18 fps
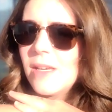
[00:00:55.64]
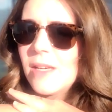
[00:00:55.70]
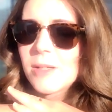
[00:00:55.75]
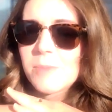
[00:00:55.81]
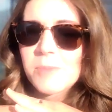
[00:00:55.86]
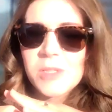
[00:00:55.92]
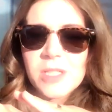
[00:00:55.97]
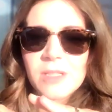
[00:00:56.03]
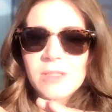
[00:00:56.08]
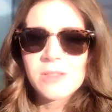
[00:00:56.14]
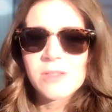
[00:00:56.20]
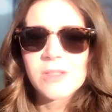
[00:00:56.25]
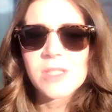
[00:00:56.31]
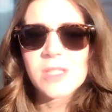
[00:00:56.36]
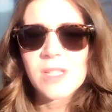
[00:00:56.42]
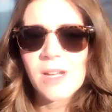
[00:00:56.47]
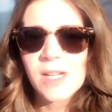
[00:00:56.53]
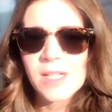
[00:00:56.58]
absolute
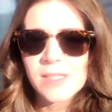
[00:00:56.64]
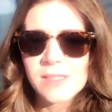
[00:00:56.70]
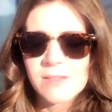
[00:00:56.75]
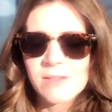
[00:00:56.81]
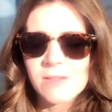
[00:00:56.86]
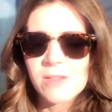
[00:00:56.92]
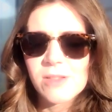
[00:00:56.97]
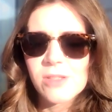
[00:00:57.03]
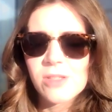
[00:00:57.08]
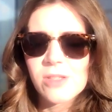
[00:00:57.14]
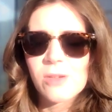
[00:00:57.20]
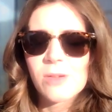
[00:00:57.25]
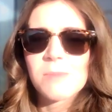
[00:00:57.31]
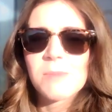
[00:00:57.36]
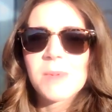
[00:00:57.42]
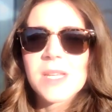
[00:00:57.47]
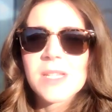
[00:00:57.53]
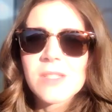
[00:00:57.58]
silence. So,
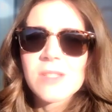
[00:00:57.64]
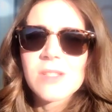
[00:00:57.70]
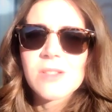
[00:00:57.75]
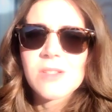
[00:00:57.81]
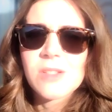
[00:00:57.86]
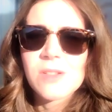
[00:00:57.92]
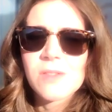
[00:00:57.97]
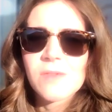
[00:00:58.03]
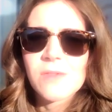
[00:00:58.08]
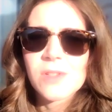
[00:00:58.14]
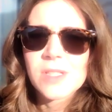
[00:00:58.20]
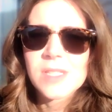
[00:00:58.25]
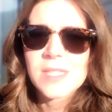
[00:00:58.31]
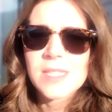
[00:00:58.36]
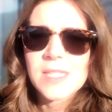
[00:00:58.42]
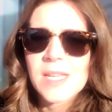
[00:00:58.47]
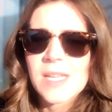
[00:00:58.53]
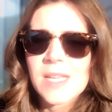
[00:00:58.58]
a message for
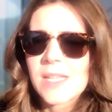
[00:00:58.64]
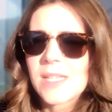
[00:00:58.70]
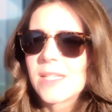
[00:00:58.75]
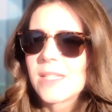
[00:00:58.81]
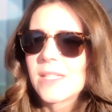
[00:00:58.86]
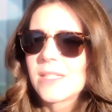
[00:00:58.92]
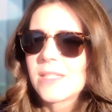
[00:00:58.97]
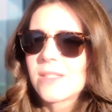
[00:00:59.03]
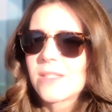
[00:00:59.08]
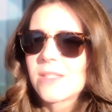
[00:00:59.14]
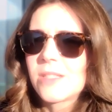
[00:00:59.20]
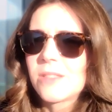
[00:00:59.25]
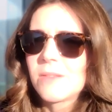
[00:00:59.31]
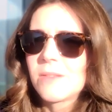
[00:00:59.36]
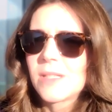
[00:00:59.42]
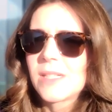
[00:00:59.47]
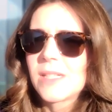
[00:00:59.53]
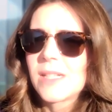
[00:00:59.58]
today is
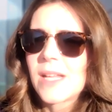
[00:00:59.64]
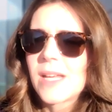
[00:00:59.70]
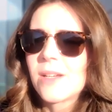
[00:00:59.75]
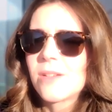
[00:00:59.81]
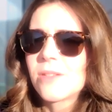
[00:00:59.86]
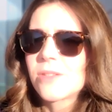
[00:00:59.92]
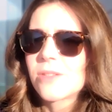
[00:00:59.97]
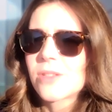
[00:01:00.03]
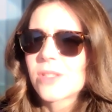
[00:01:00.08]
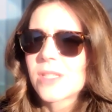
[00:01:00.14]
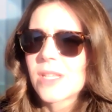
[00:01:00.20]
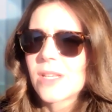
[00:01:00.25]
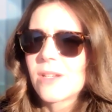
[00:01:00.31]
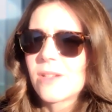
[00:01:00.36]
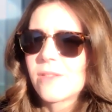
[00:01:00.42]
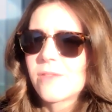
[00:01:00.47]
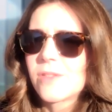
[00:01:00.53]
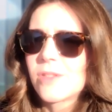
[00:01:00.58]
to allow
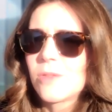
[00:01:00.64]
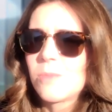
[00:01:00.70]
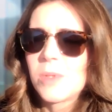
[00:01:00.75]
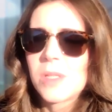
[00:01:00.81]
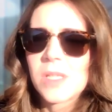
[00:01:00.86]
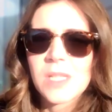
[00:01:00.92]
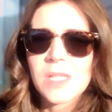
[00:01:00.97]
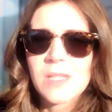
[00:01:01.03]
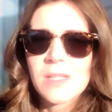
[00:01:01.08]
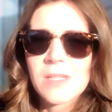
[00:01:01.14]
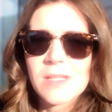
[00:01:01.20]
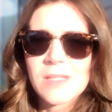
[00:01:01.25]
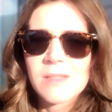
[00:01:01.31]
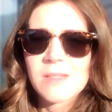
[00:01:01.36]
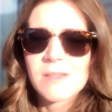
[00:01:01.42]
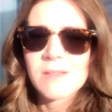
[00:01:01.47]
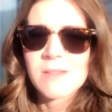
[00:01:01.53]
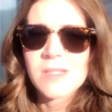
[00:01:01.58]
yourself to be
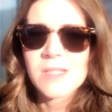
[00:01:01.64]
in